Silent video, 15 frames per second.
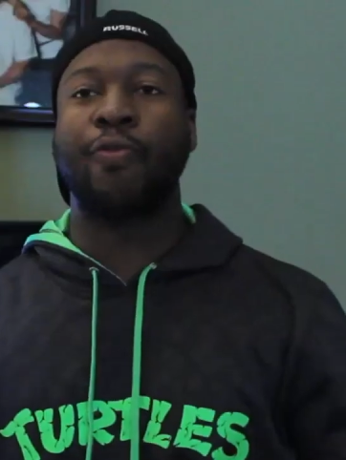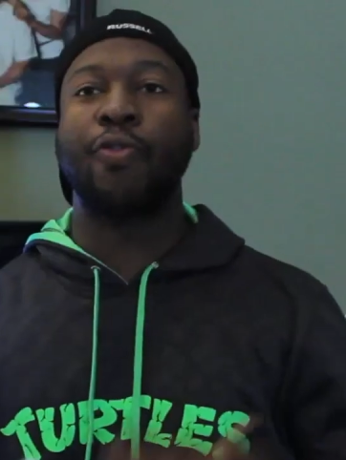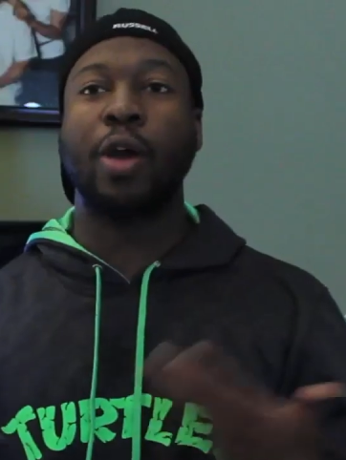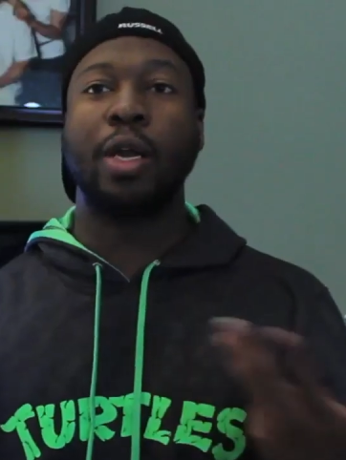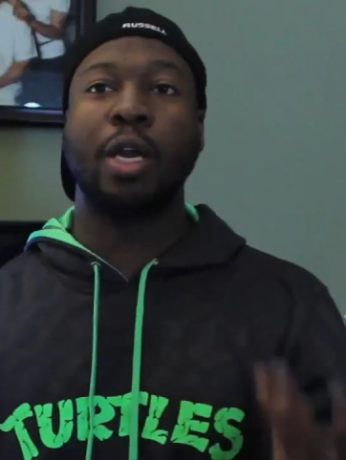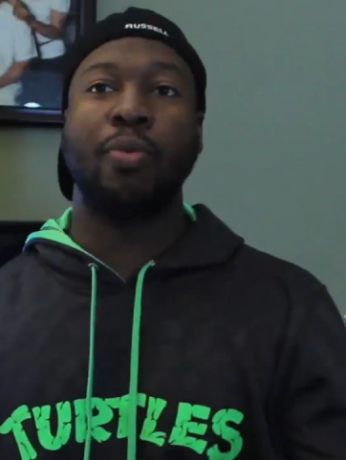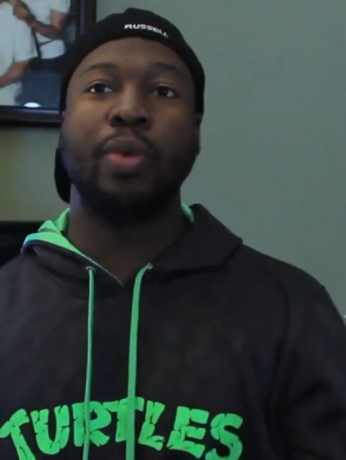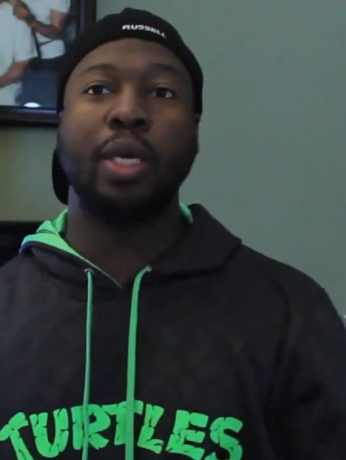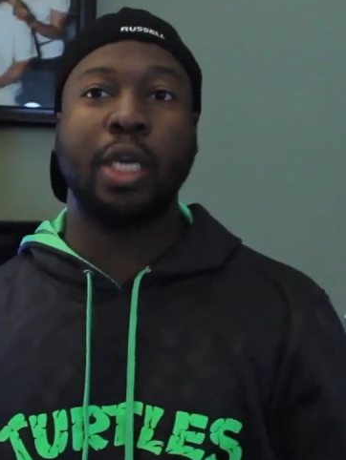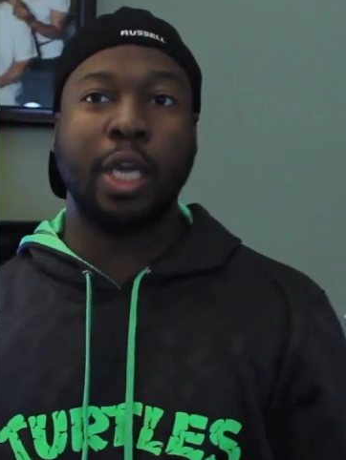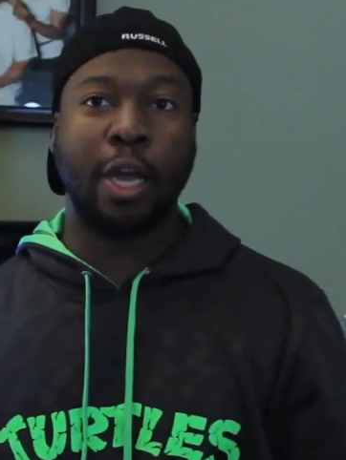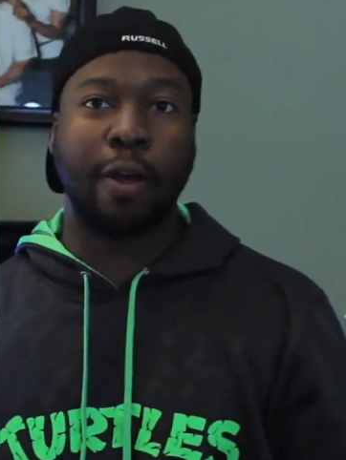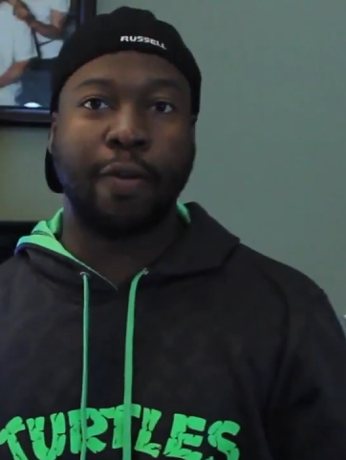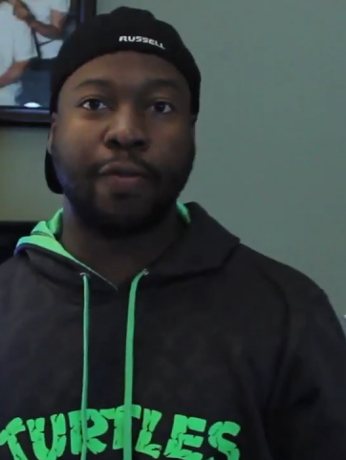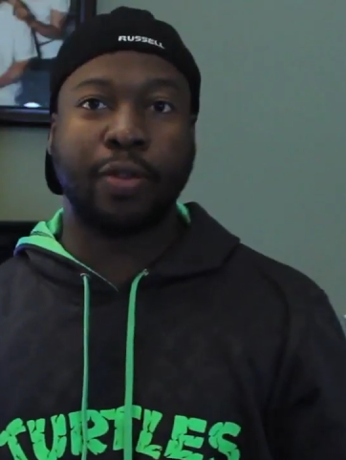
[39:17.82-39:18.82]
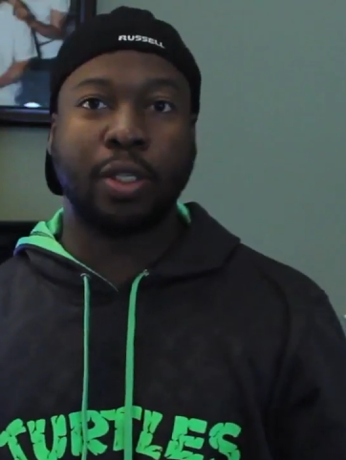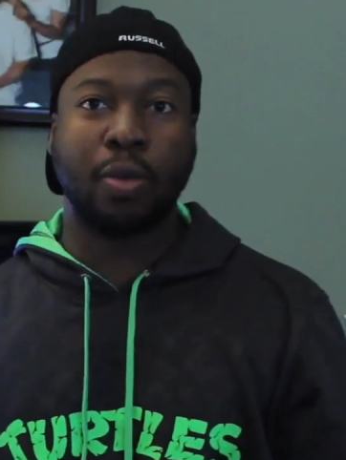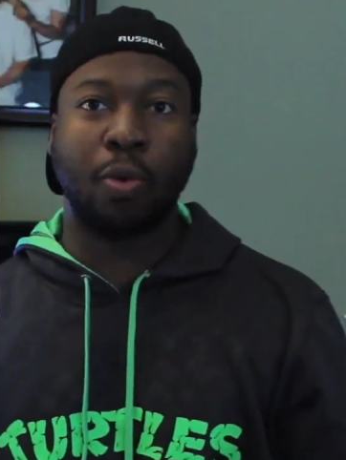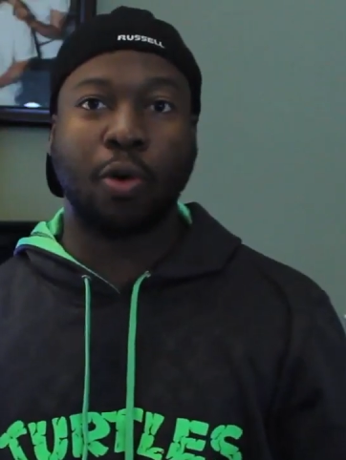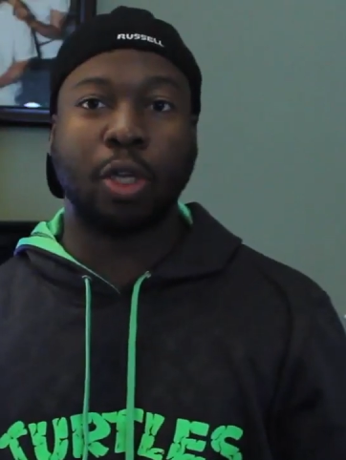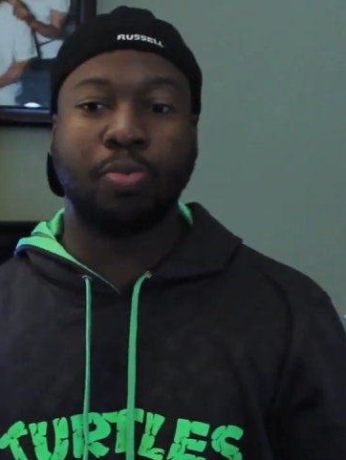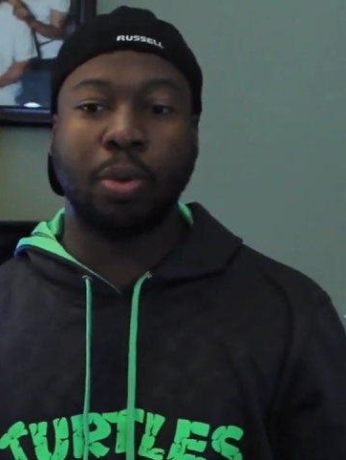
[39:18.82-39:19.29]
front that we give
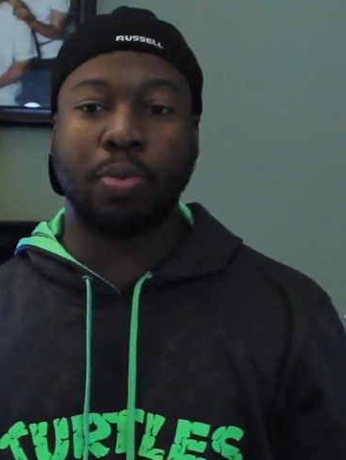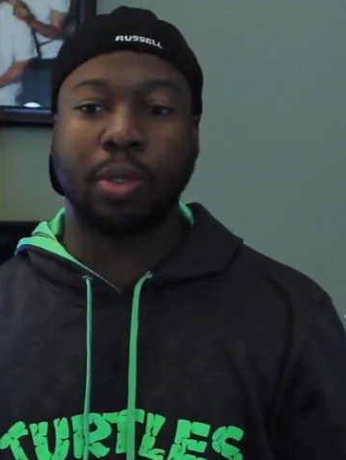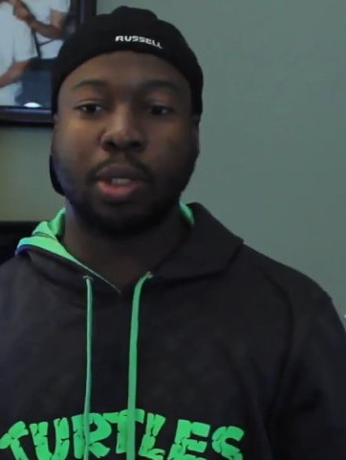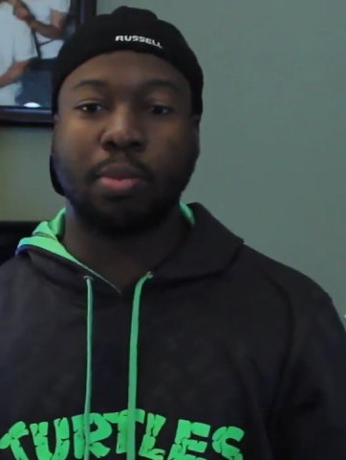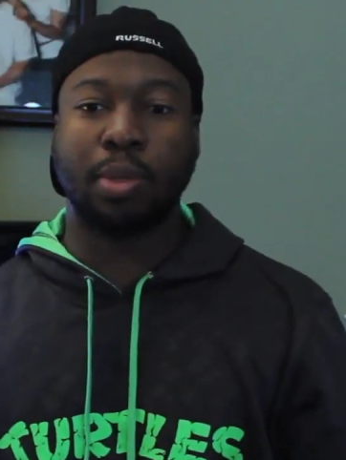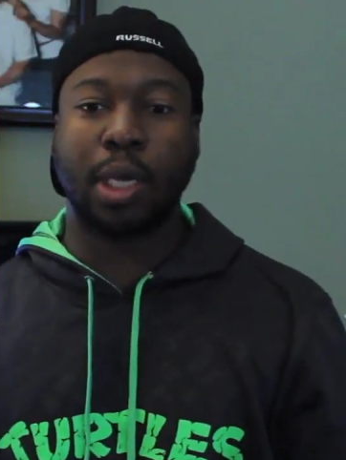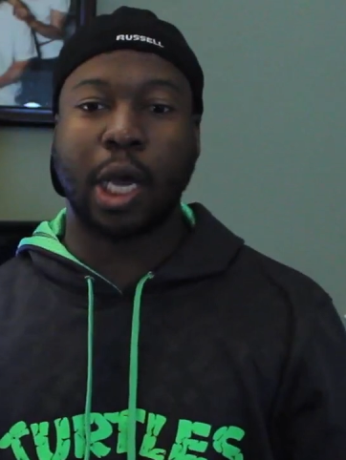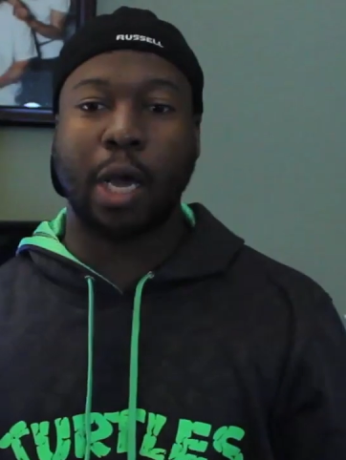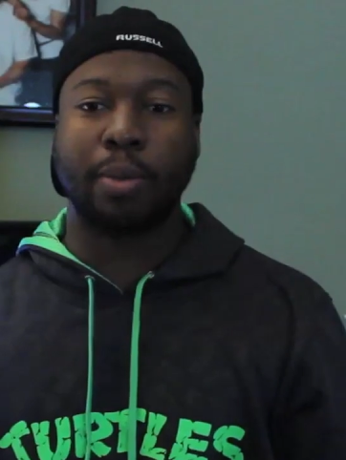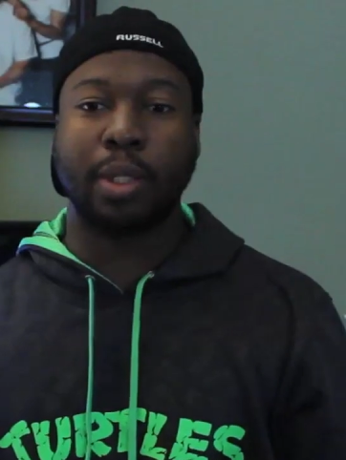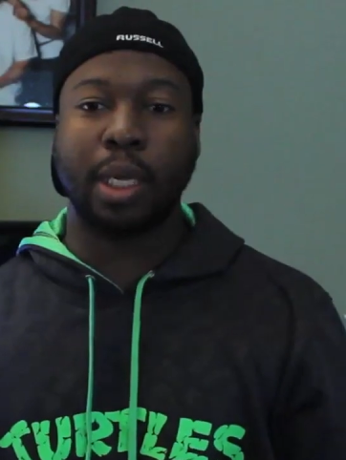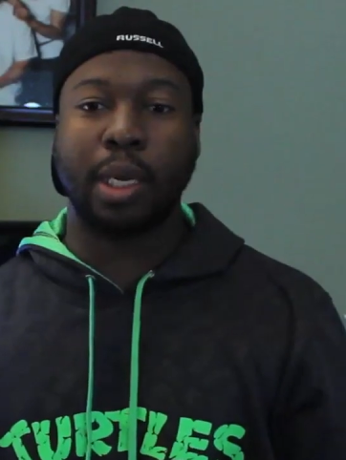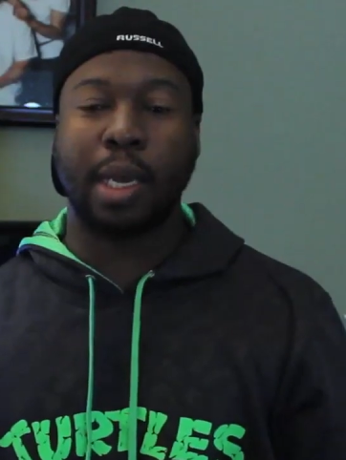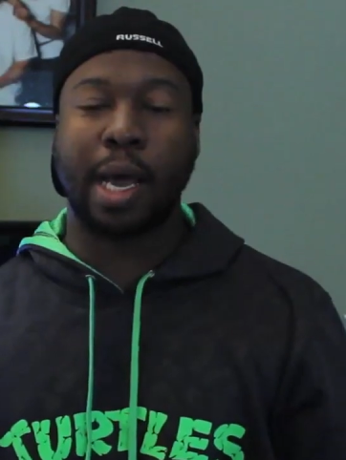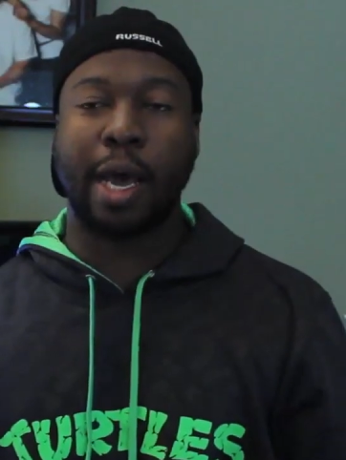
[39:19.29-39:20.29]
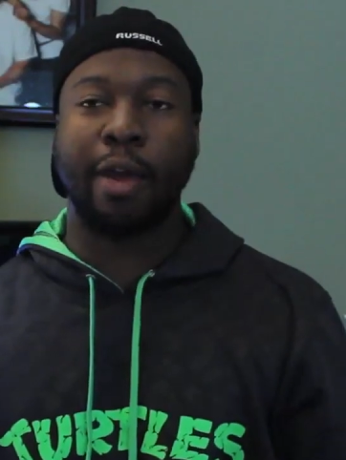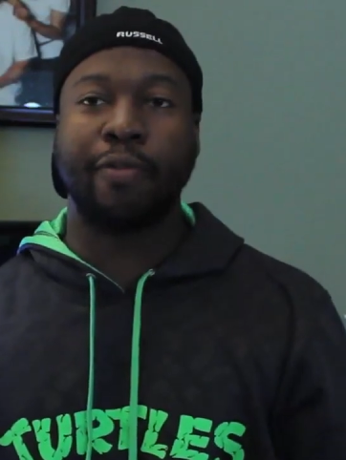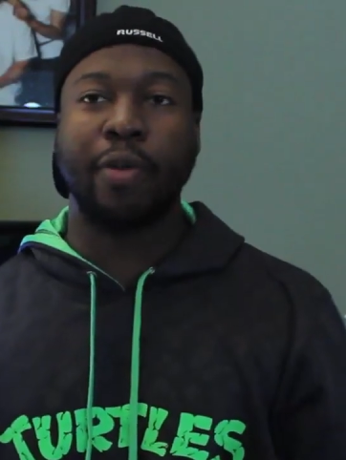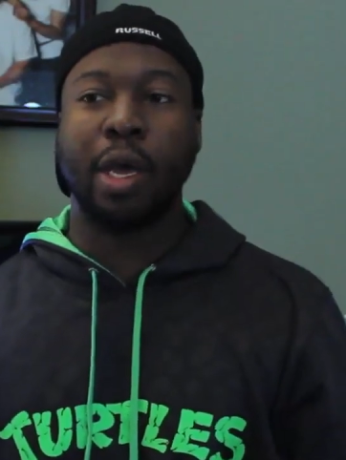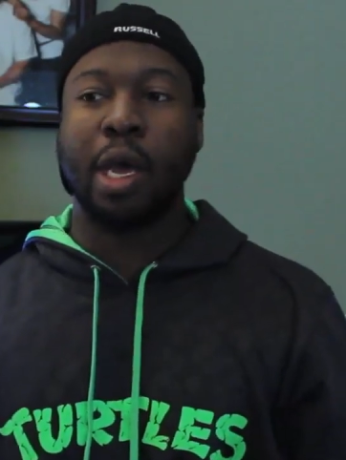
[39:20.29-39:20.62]
towards people sometimes in life.